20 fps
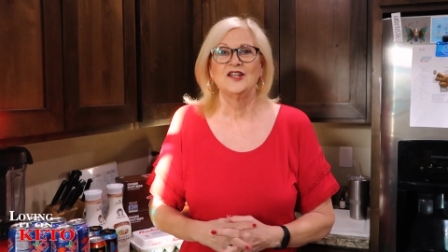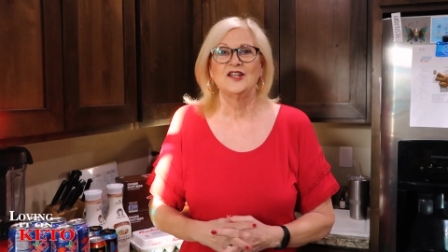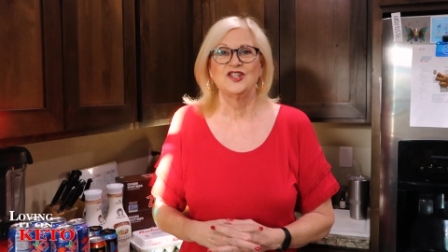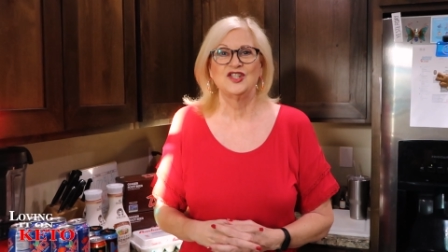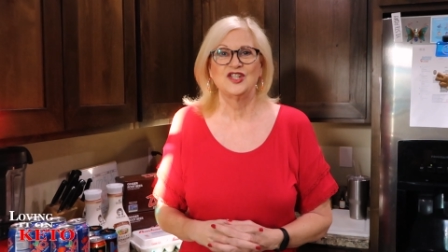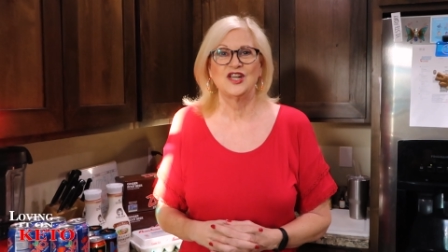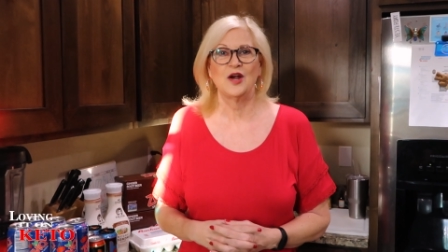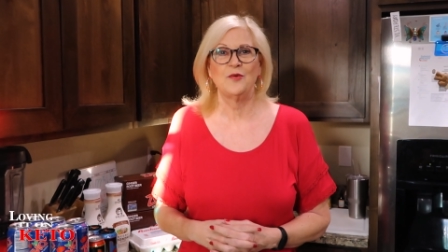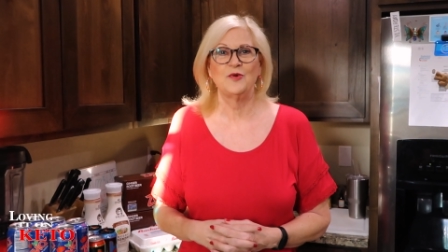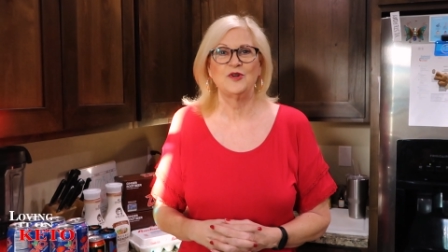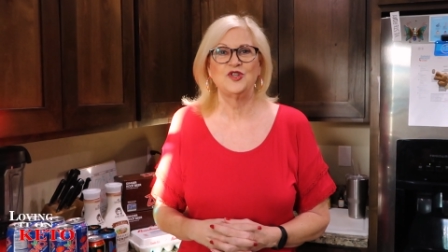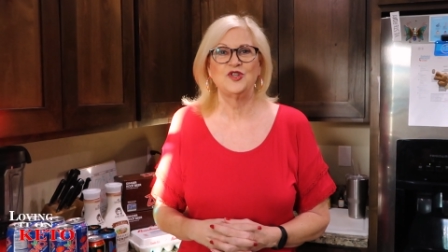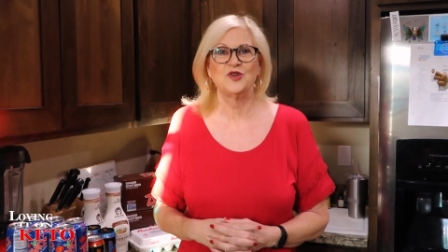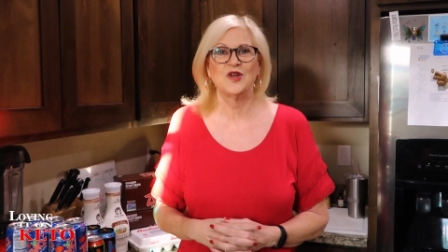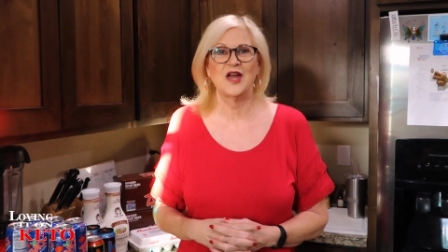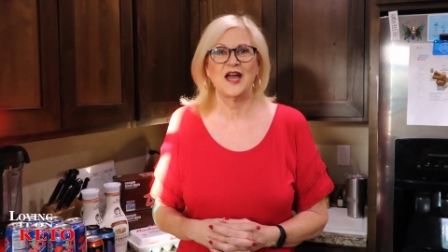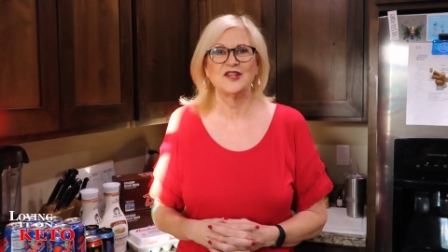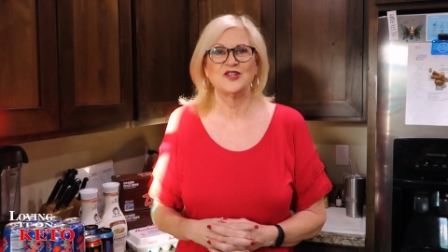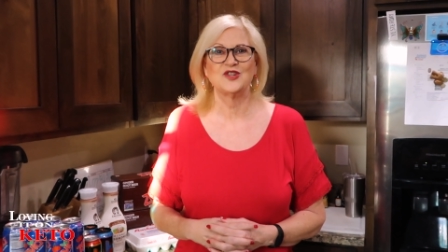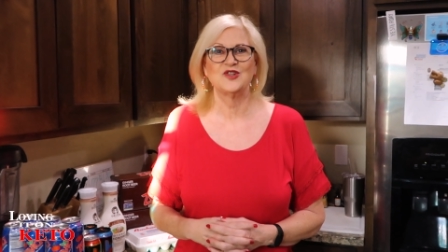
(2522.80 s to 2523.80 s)
Share what you
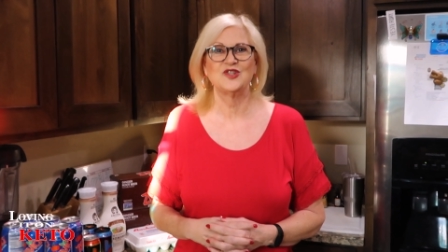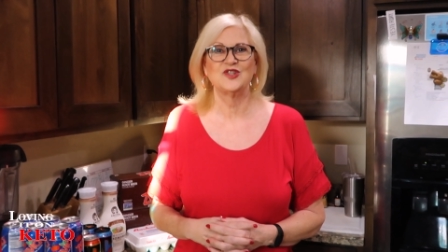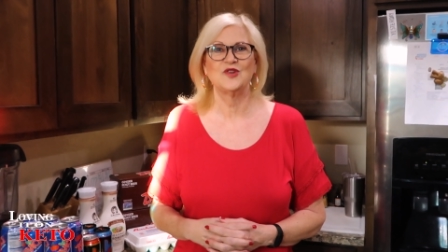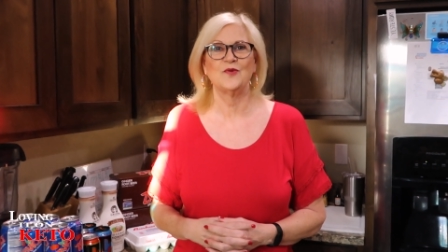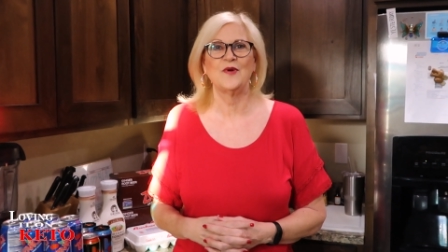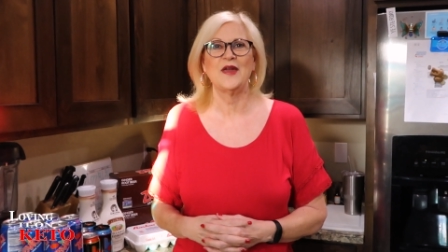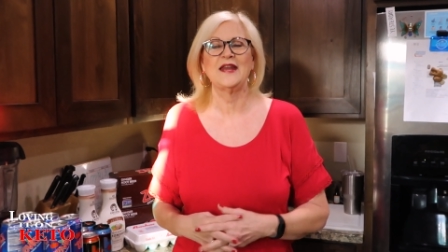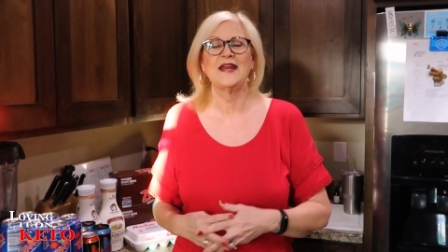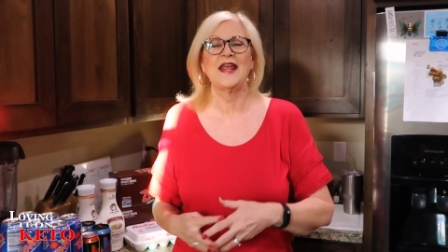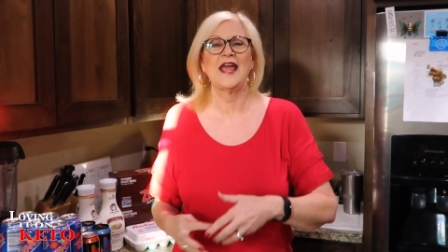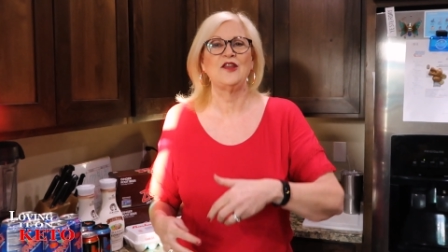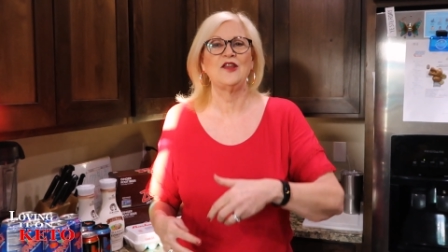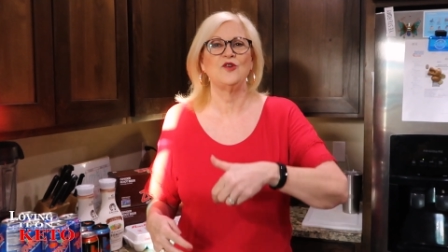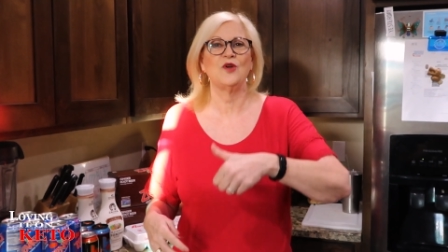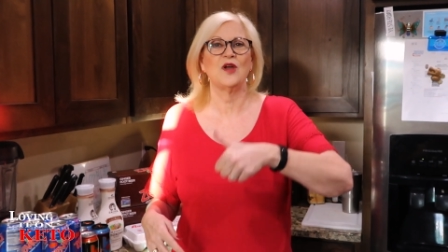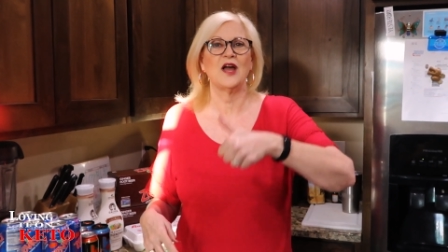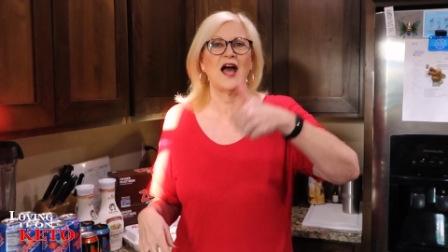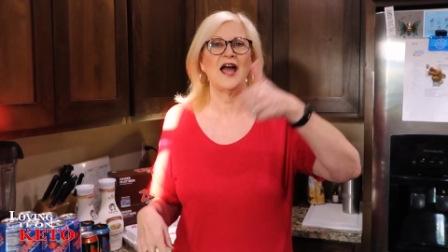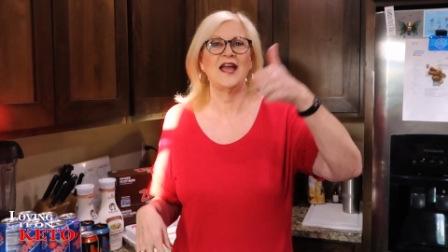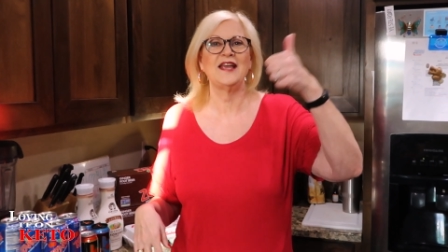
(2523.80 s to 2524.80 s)
guys are doing. And
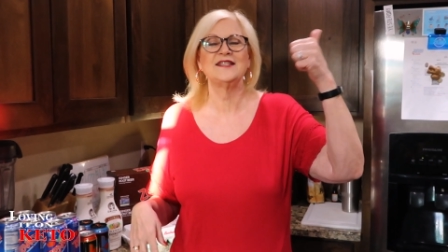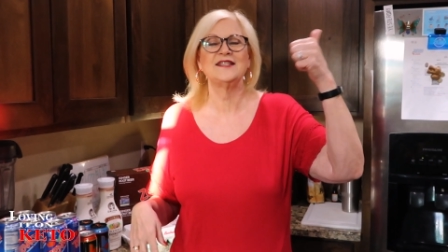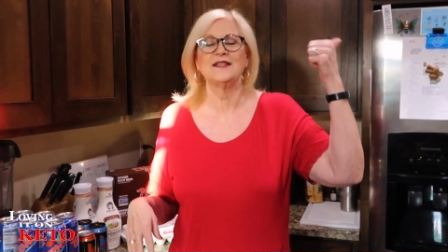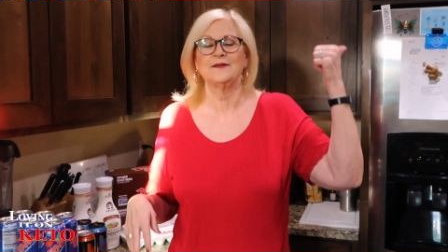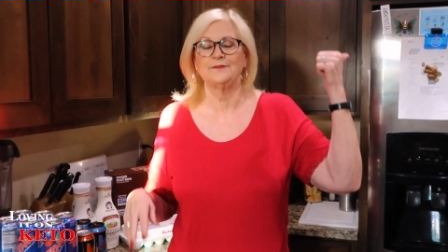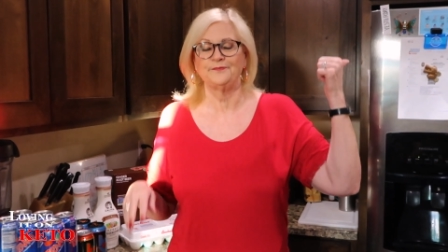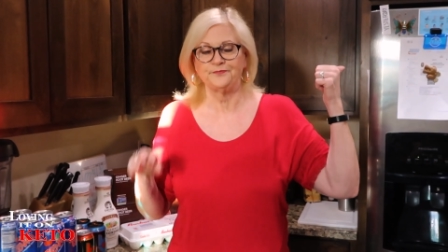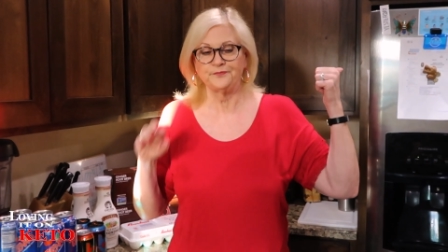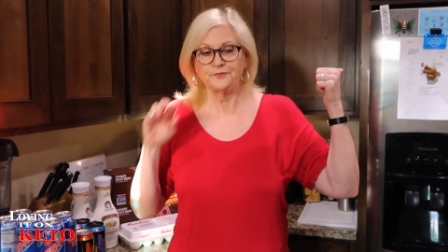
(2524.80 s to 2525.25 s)
you guys,